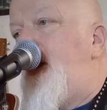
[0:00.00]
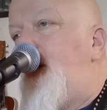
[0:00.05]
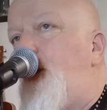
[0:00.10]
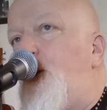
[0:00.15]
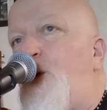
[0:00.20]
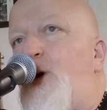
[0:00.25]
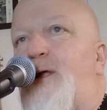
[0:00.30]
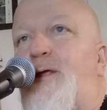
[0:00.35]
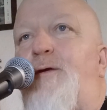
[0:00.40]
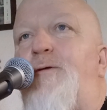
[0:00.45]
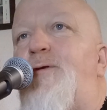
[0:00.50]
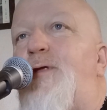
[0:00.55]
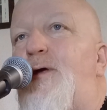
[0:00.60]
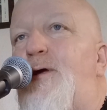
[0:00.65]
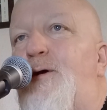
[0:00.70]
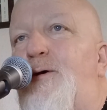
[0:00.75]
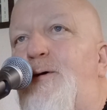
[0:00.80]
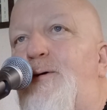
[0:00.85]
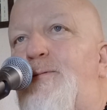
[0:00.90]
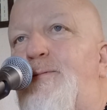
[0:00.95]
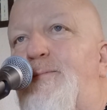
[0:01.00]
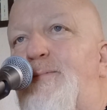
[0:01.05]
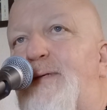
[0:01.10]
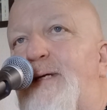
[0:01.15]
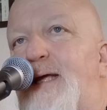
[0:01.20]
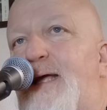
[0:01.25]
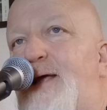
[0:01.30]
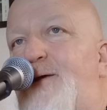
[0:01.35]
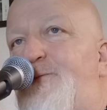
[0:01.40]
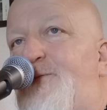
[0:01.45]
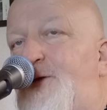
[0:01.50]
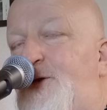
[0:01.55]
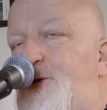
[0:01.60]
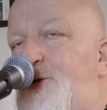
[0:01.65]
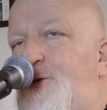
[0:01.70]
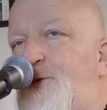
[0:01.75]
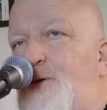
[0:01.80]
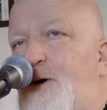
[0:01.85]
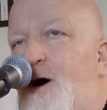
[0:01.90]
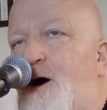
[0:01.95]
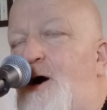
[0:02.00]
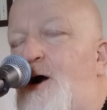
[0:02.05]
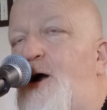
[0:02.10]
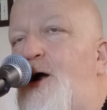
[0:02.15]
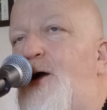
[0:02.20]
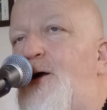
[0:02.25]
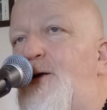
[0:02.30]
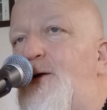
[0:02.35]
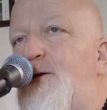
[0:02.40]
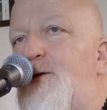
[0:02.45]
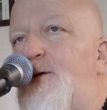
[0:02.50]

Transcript: What you do, if you are